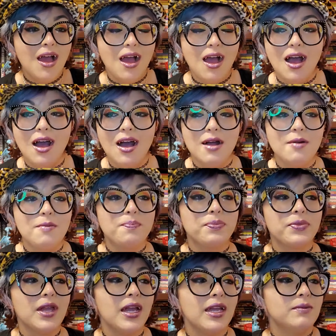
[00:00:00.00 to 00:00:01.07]
I
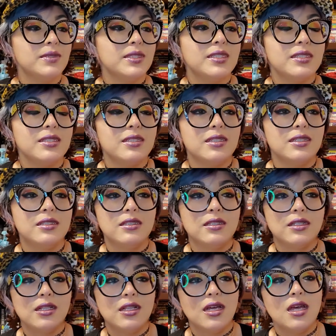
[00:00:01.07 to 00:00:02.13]
am
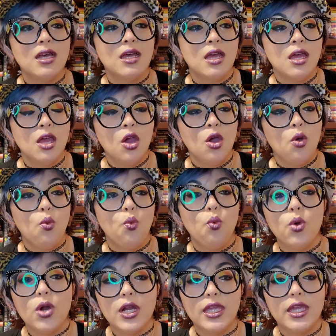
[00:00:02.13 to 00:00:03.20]
still
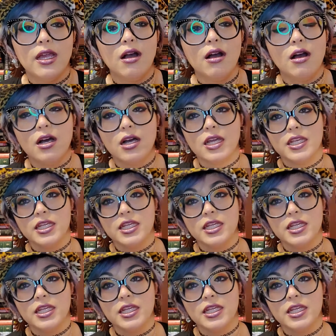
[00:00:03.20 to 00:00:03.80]
working on